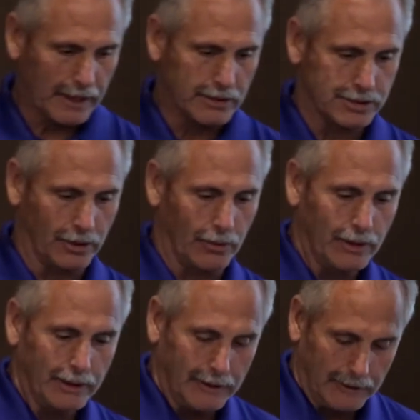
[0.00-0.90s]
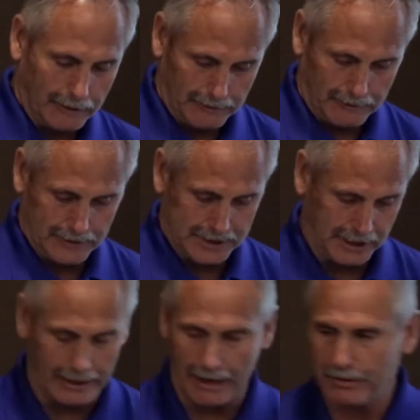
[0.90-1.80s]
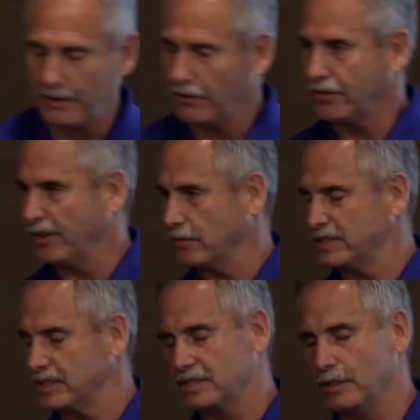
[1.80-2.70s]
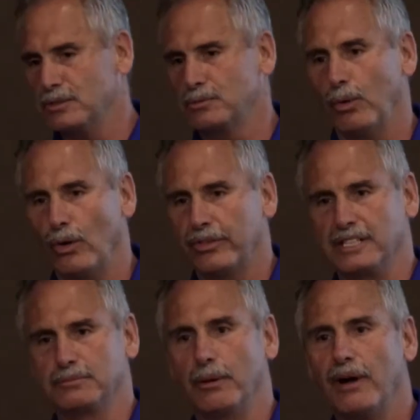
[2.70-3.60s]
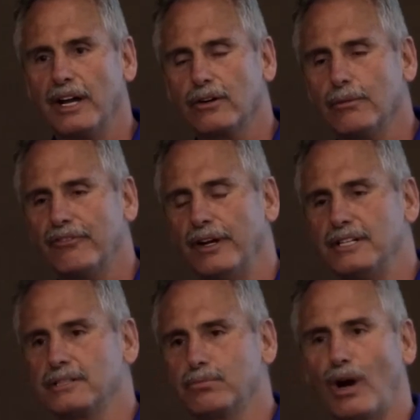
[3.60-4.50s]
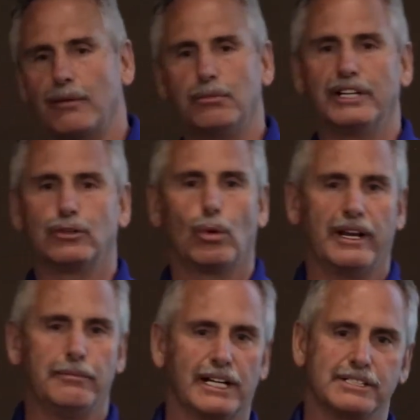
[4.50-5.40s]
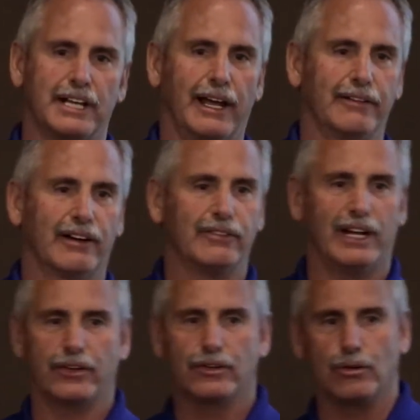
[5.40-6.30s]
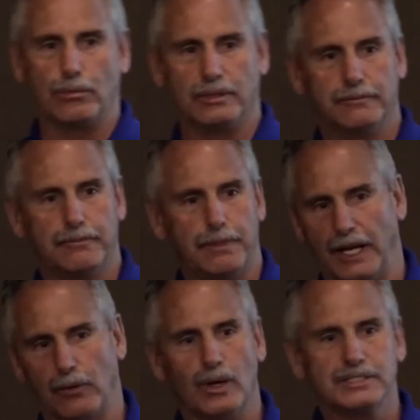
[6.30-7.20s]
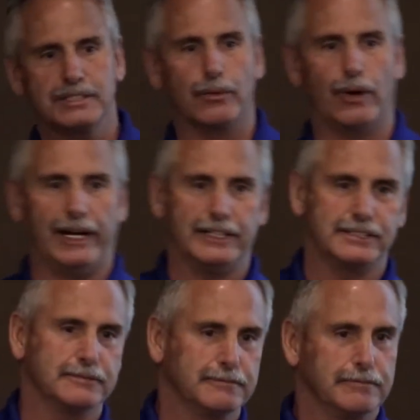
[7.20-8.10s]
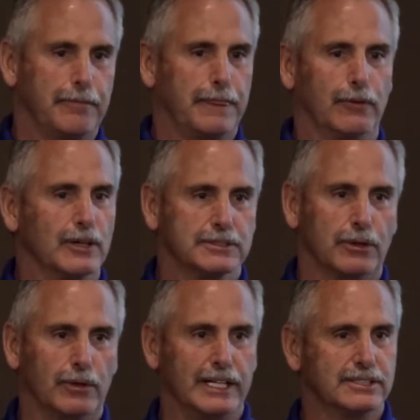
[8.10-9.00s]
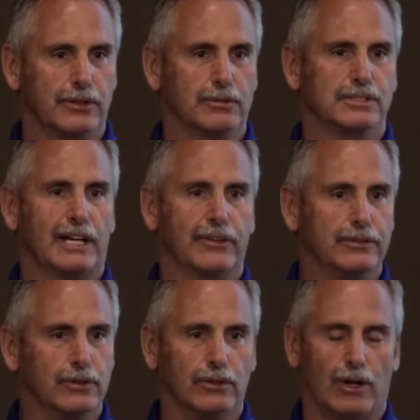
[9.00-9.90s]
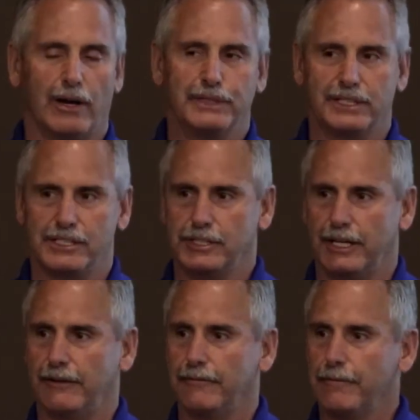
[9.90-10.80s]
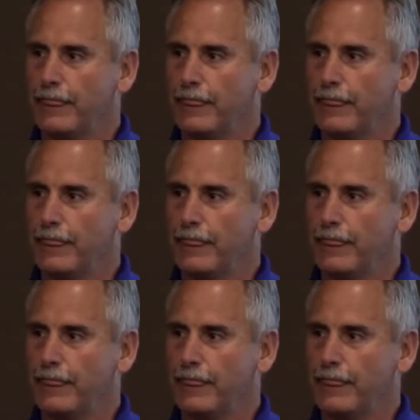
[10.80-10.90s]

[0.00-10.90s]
So set up, and then the third was just these boat things. But my group finished probably 20 minutes ahead of every other group, and it wasn't a race. It wasn't a race, so there was no competition in it.